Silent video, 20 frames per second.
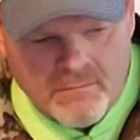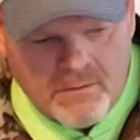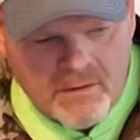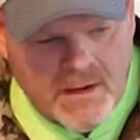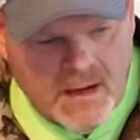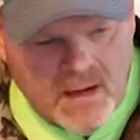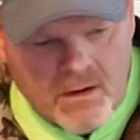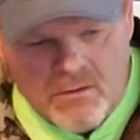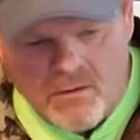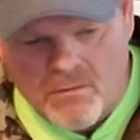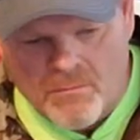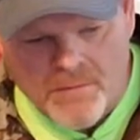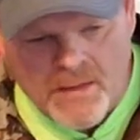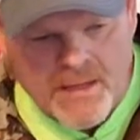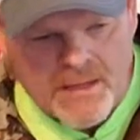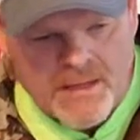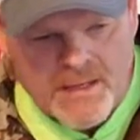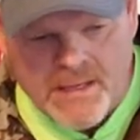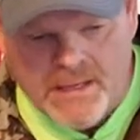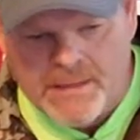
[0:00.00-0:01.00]
got home
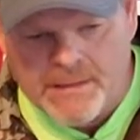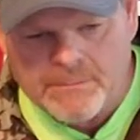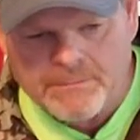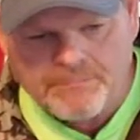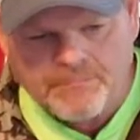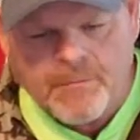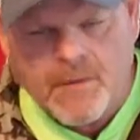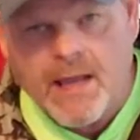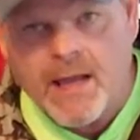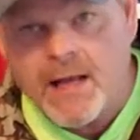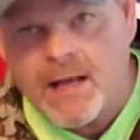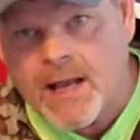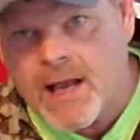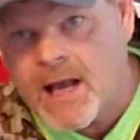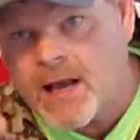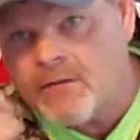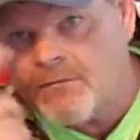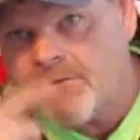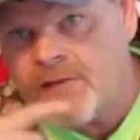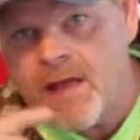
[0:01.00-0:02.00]
that day and
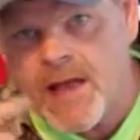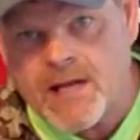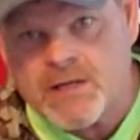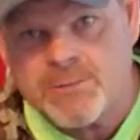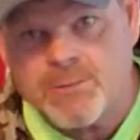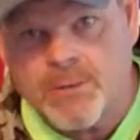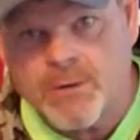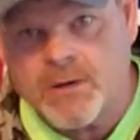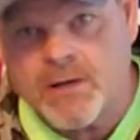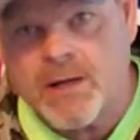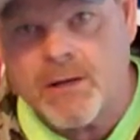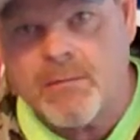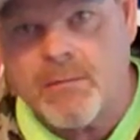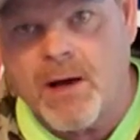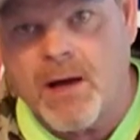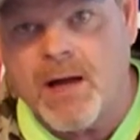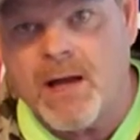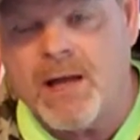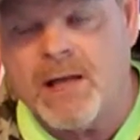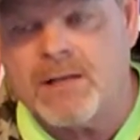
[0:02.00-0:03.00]
got flash burn on my
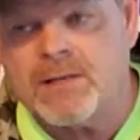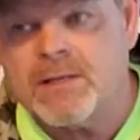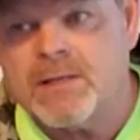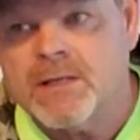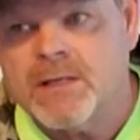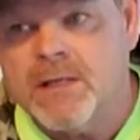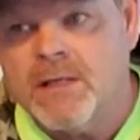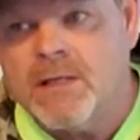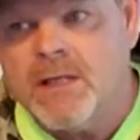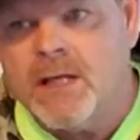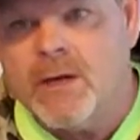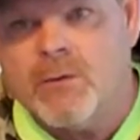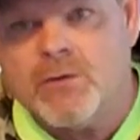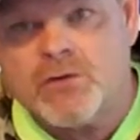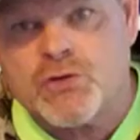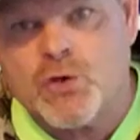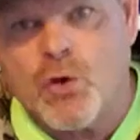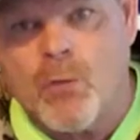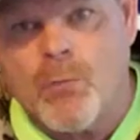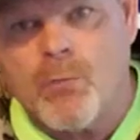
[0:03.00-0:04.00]
eyes. It was
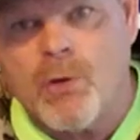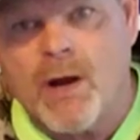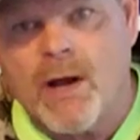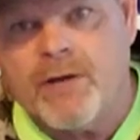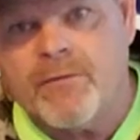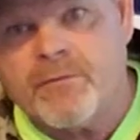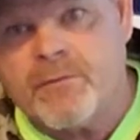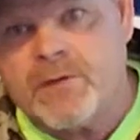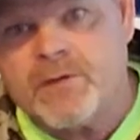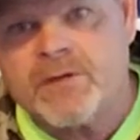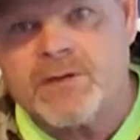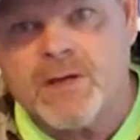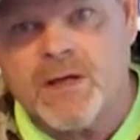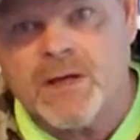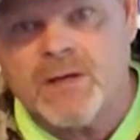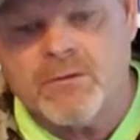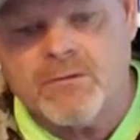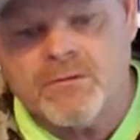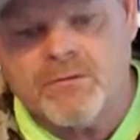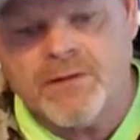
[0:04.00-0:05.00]
so bright from the
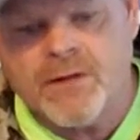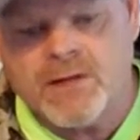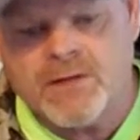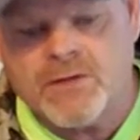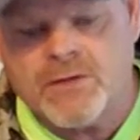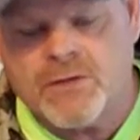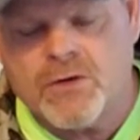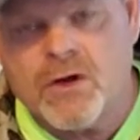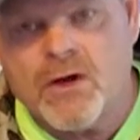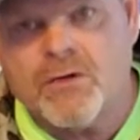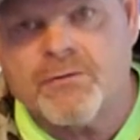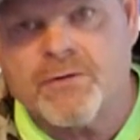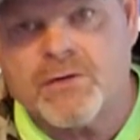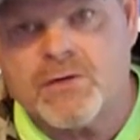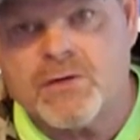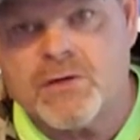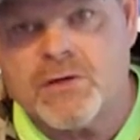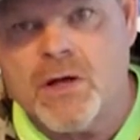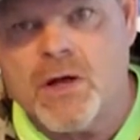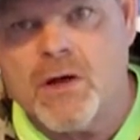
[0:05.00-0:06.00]
sun reflection off the
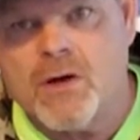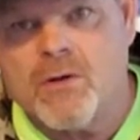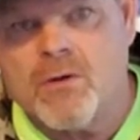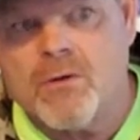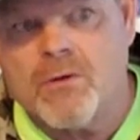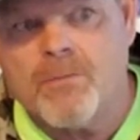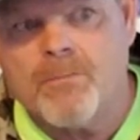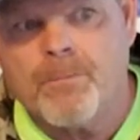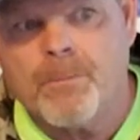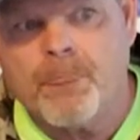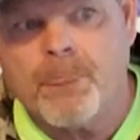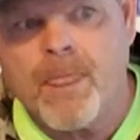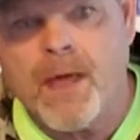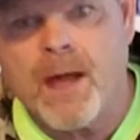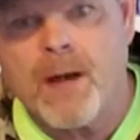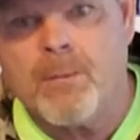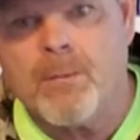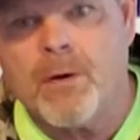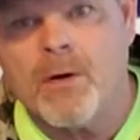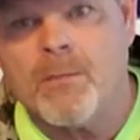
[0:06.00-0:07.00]
snow
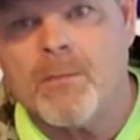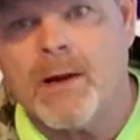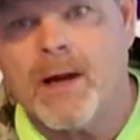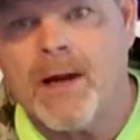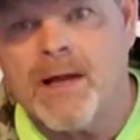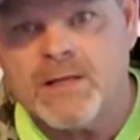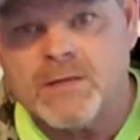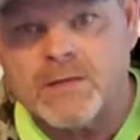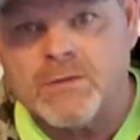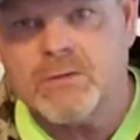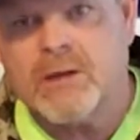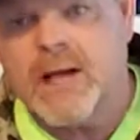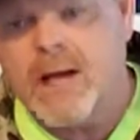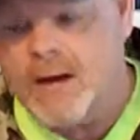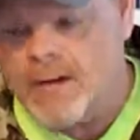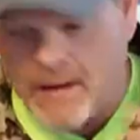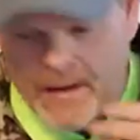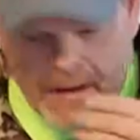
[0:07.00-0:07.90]
that it burnt my eyes. So now